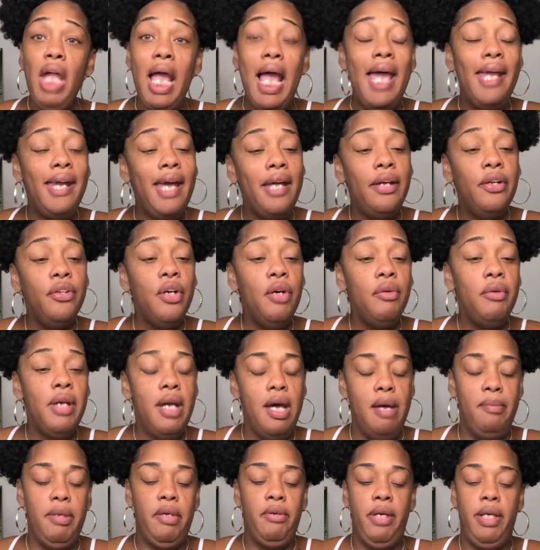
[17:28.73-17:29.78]
And I don't know when
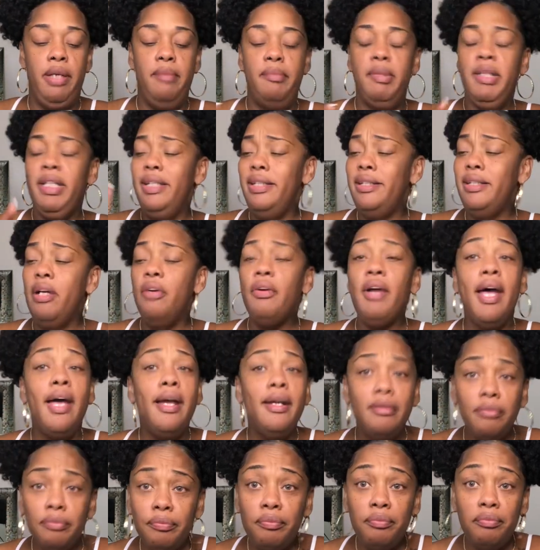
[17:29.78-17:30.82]
I'll be ready, but it's okay.
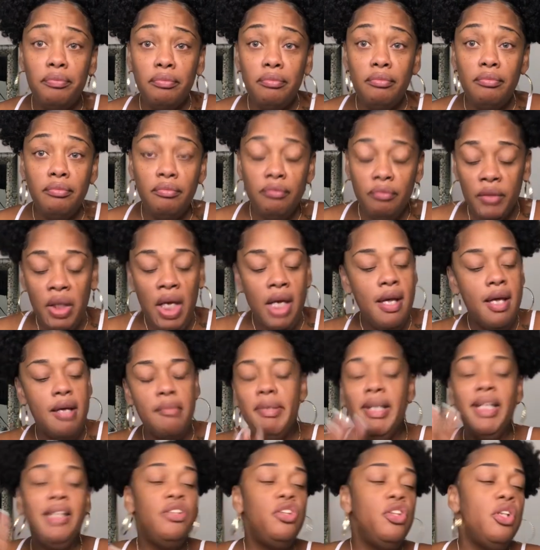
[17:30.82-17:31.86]

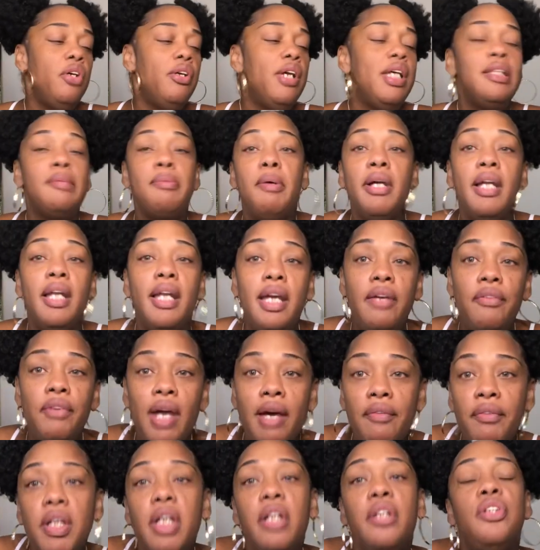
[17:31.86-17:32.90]
Because, you know, that's part of life. You
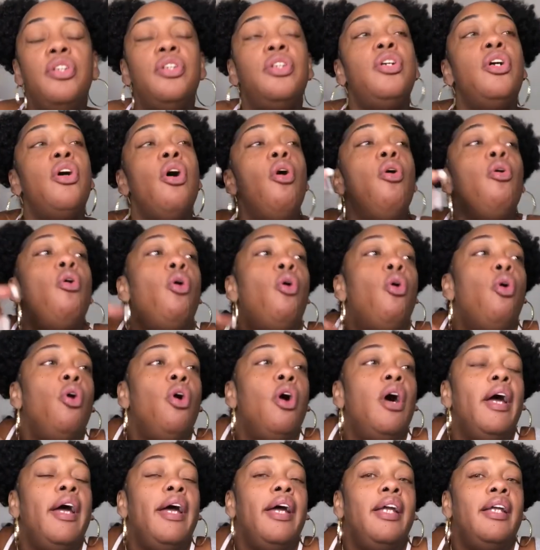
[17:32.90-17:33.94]
have to go
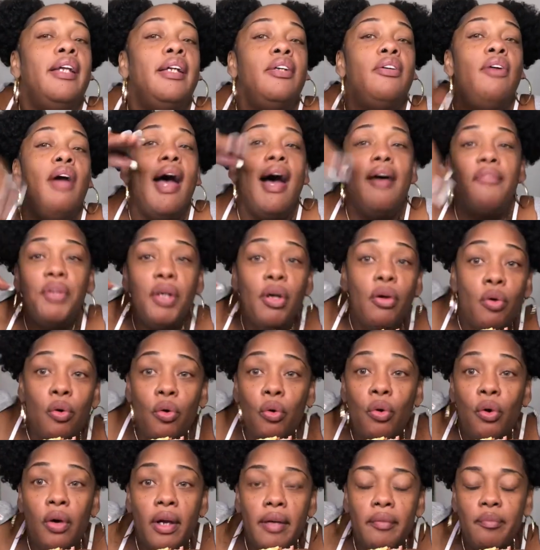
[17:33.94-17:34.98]
on. You have to go
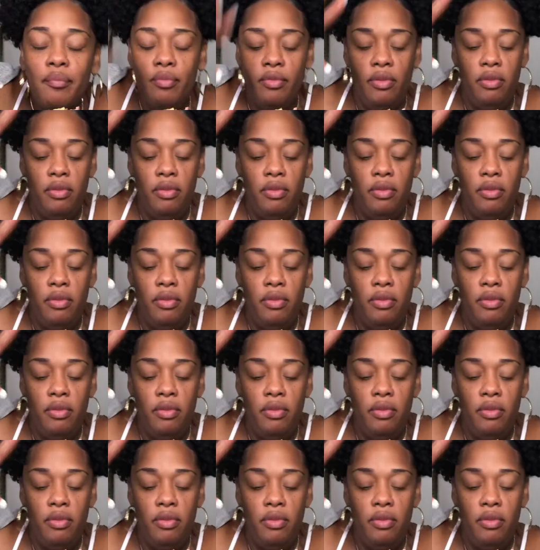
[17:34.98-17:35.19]
on.